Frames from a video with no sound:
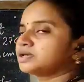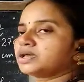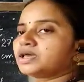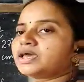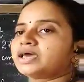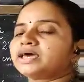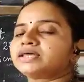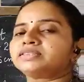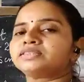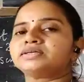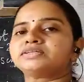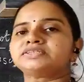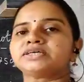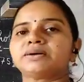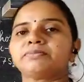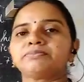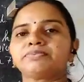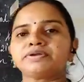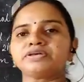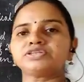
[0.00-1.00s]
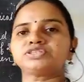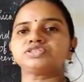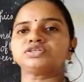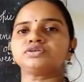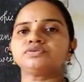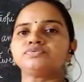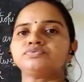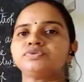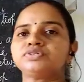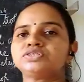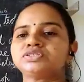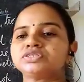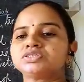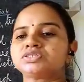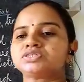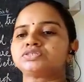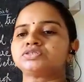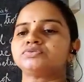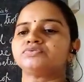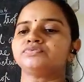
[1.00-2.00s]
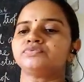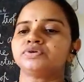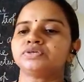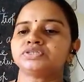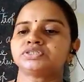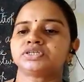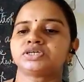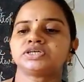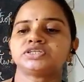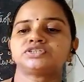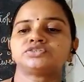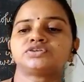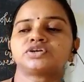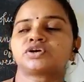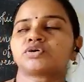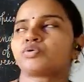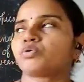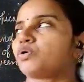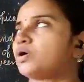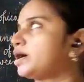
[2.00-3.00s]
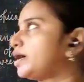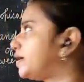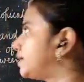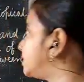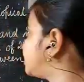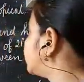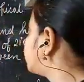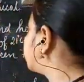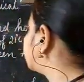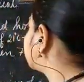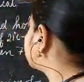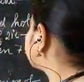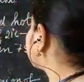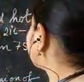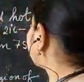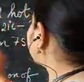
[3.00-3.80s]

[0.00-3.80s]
and the temperature which it requires